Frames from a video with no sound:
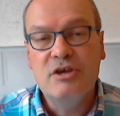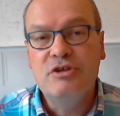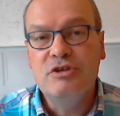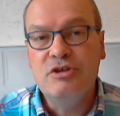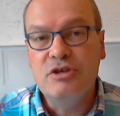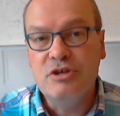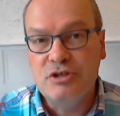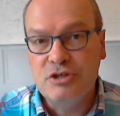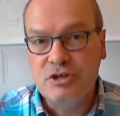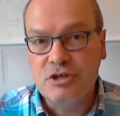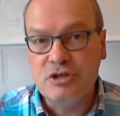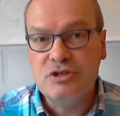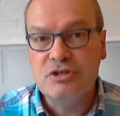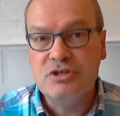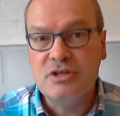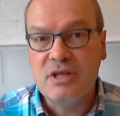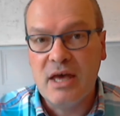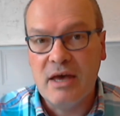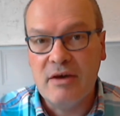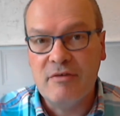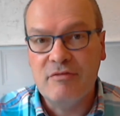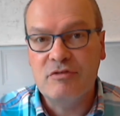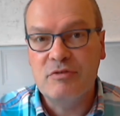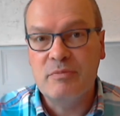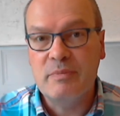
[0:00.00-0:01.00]
you just
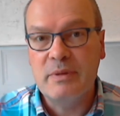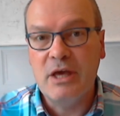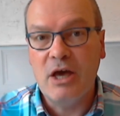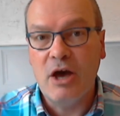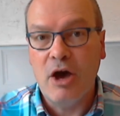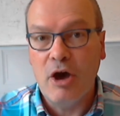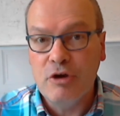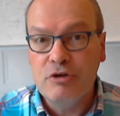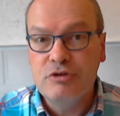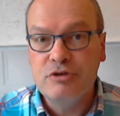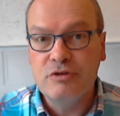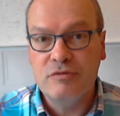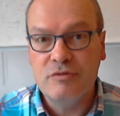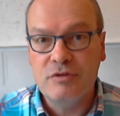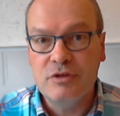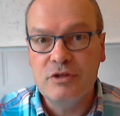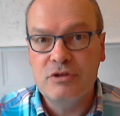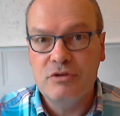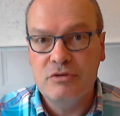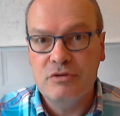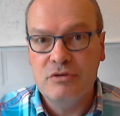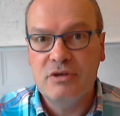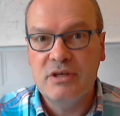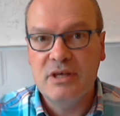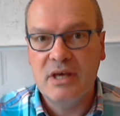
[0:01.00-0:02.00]
have to be out of the
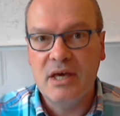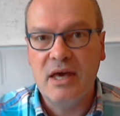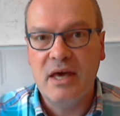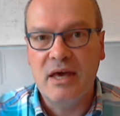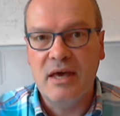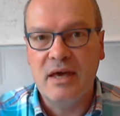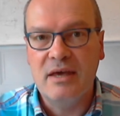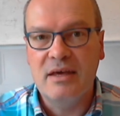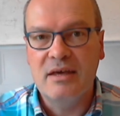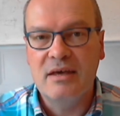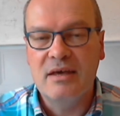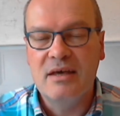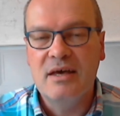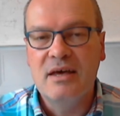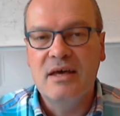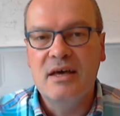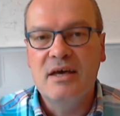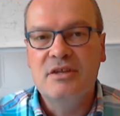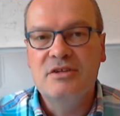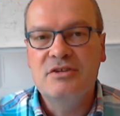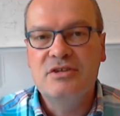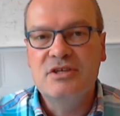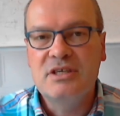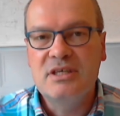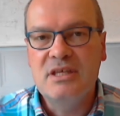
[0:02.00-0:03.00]
UK
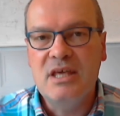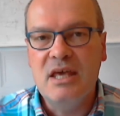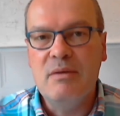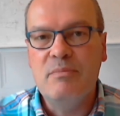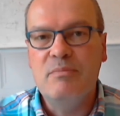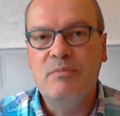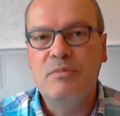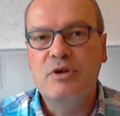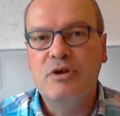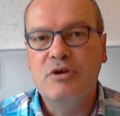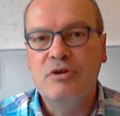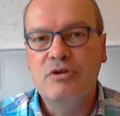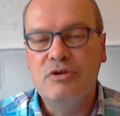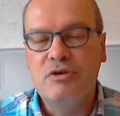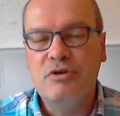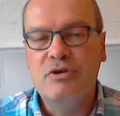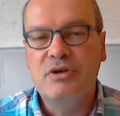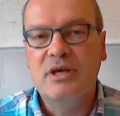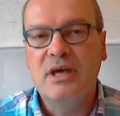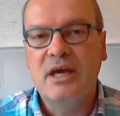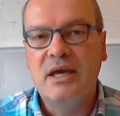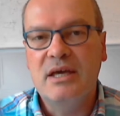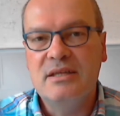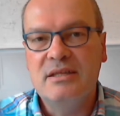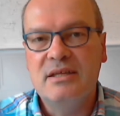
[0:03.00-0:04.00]
to keep your
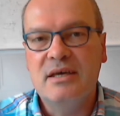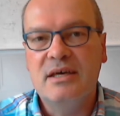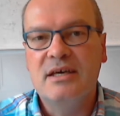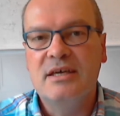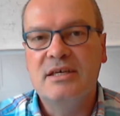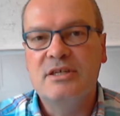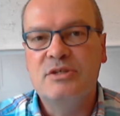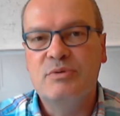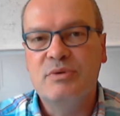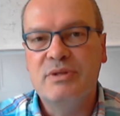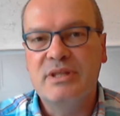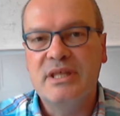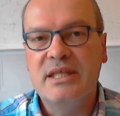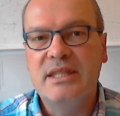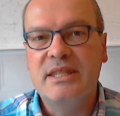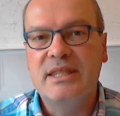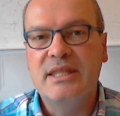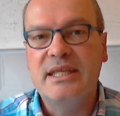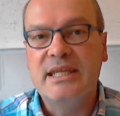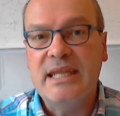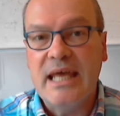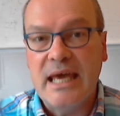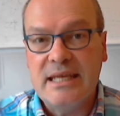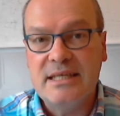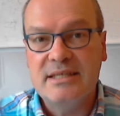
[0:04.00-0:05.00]
UK days within
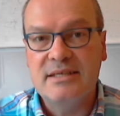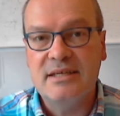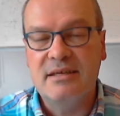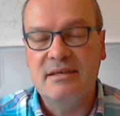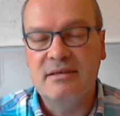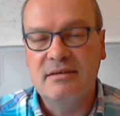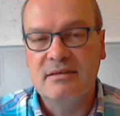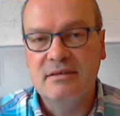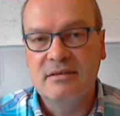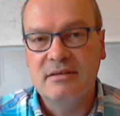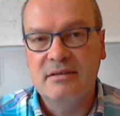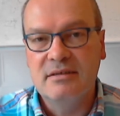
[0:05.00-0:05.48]
the 90.